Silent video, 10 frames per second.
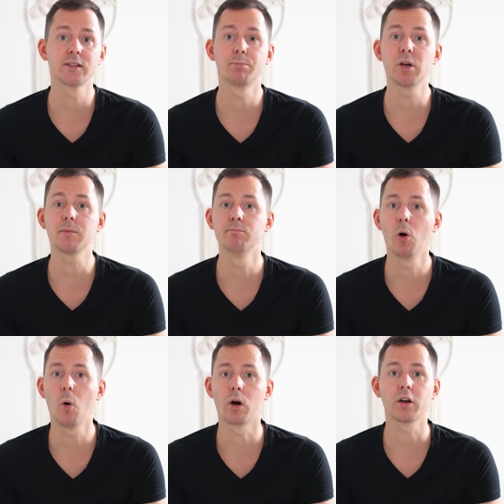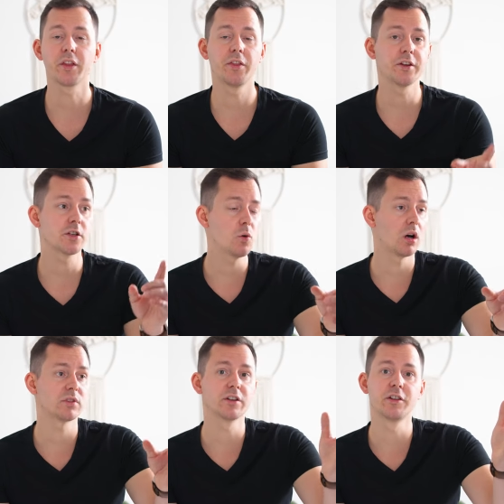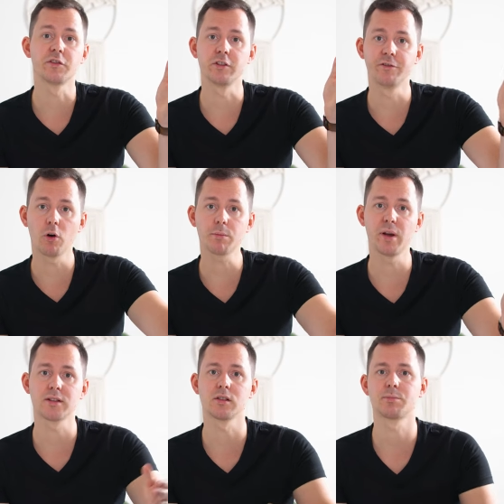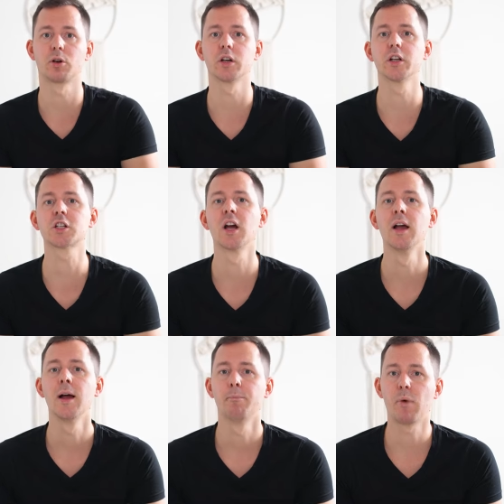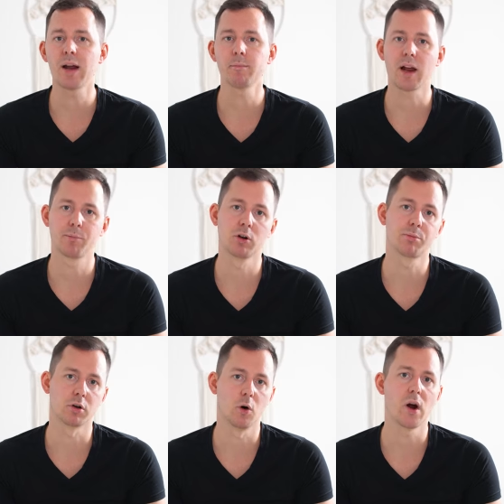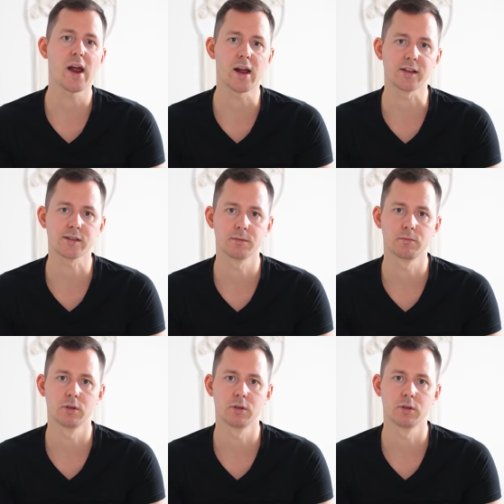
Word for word: is a bit more than the 254 pixels per inch my MacBook Pro has.